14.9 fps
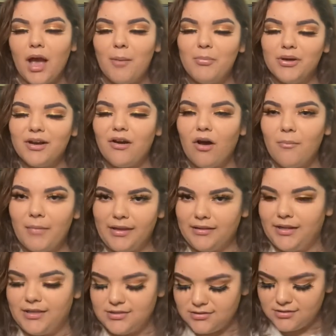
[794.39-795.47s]
it on my
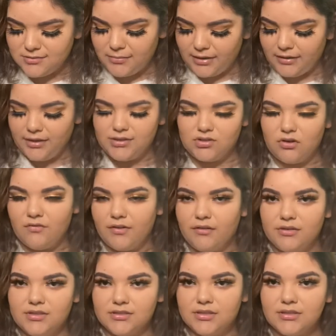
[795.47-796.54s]
legs because my legs are
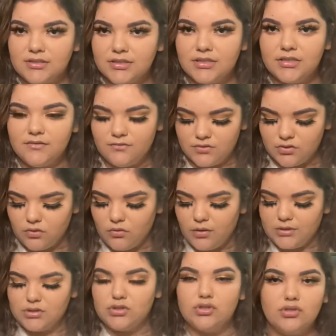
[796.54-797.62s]
very sensitive. So I
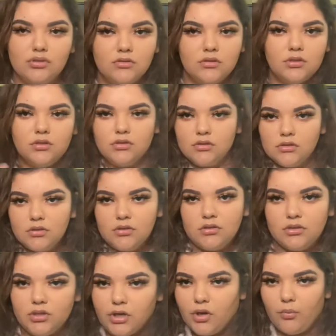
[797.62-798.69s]
just,
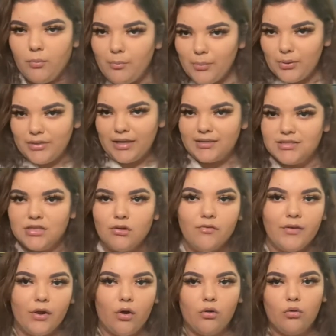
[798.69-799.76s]
you know, put that
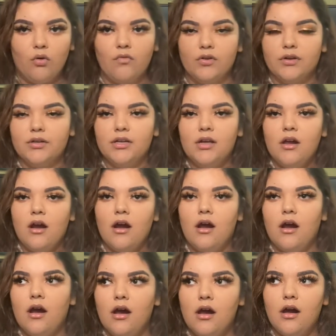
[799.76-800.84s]
CeraVe all over.
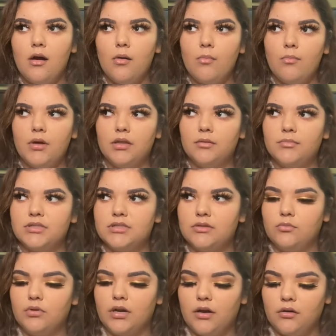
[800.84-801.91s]
Let me see
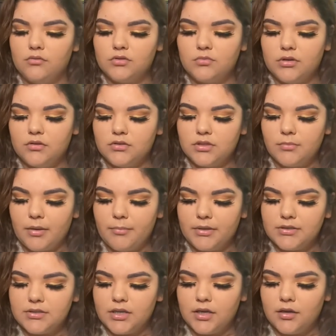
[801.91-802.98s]
what else am I
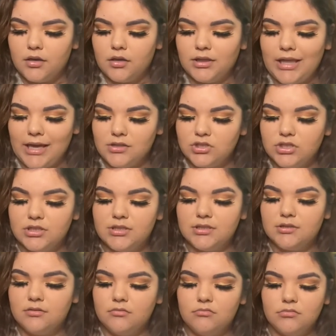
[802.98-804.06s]
missing. Lashes,
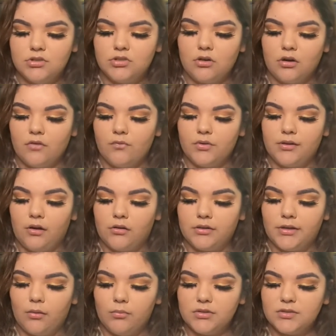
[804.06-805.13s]
start off with the
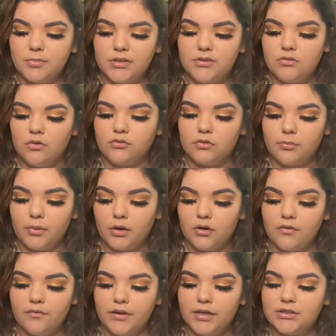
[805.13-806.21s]
Ardell Wispies. Those are
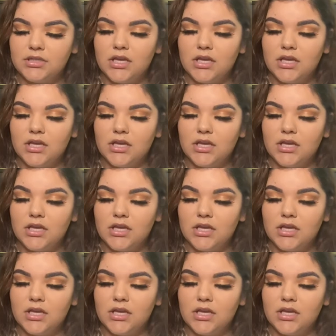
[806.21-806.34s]
perfect.